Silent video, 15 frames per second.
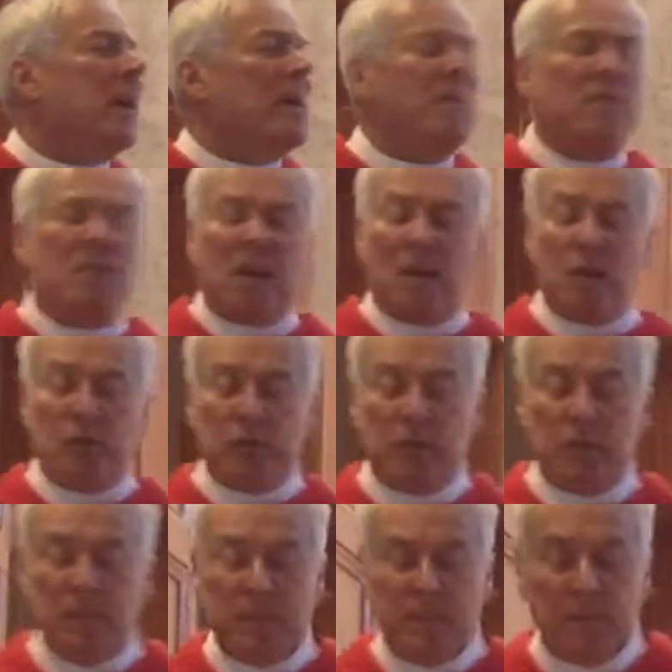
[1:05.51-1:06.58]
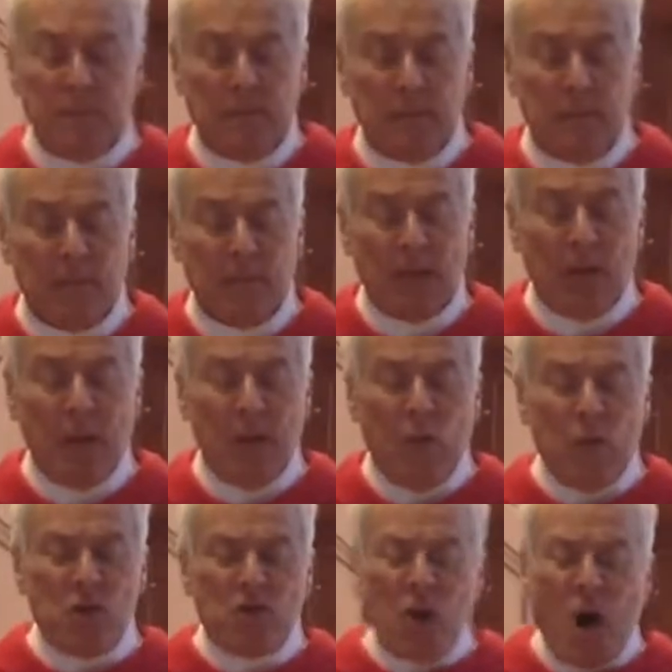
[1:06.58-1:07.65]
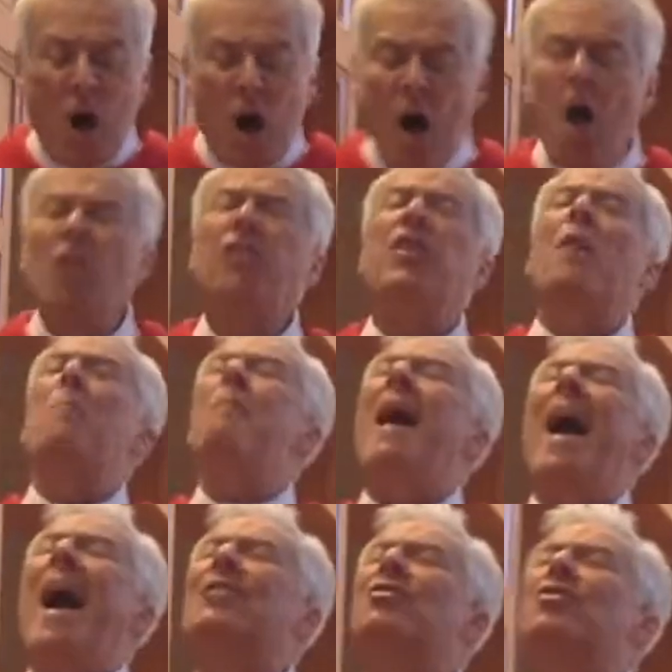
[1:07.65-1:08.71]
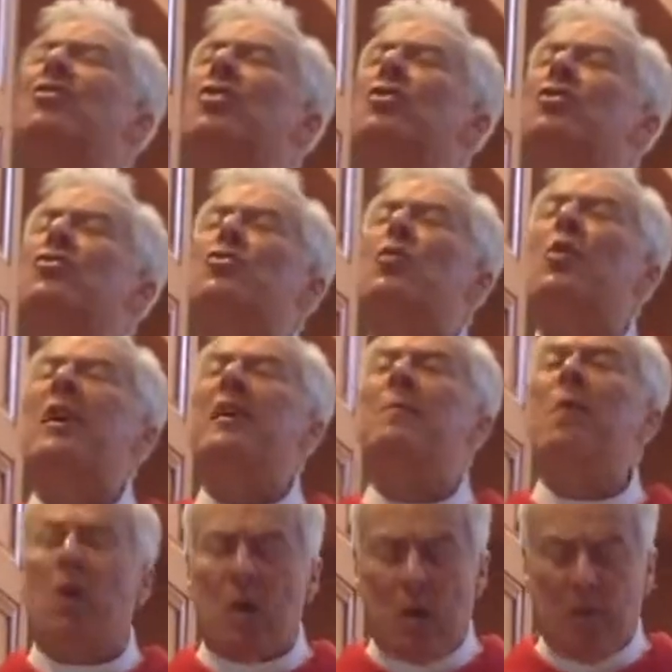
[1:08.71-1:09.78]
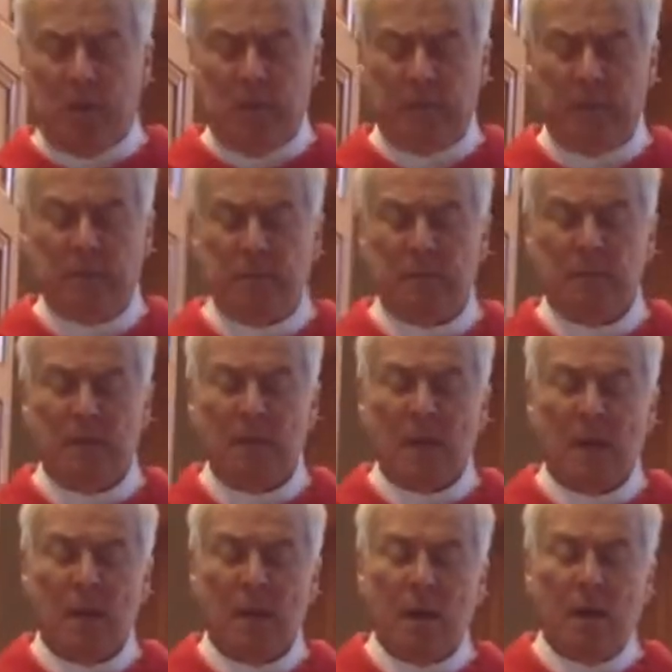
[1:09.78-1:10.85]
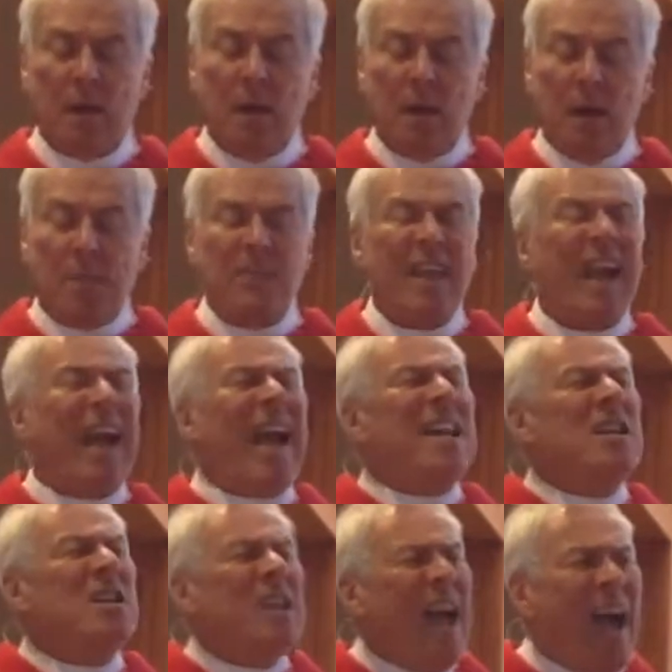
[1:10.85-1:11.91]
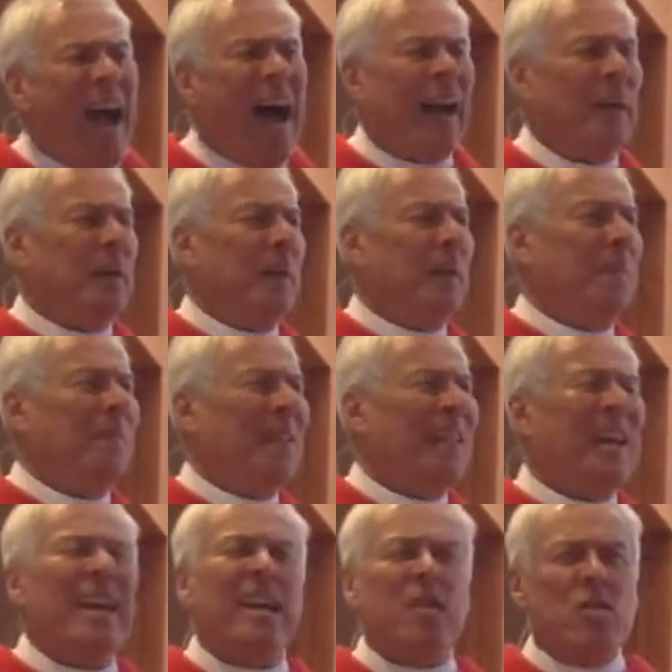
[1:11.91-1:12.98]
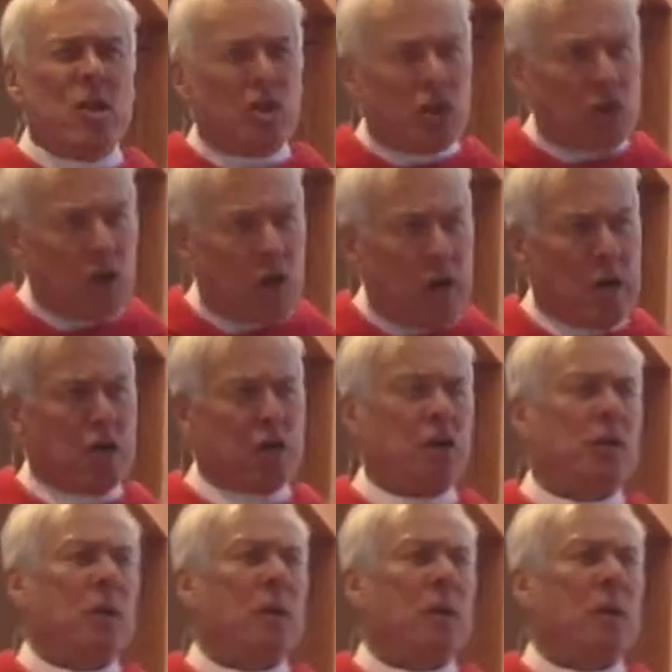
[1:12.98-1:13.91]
dream coat, was called the master dreamer. And yet, in the church,